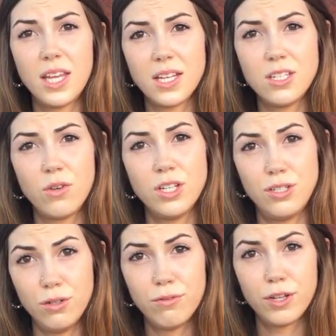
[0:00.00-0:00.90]
things you can
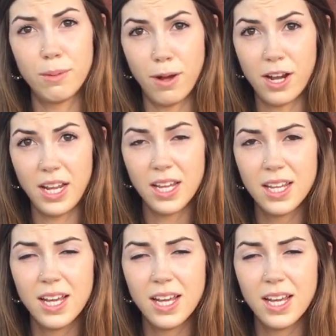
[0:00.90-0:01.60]
do for your body,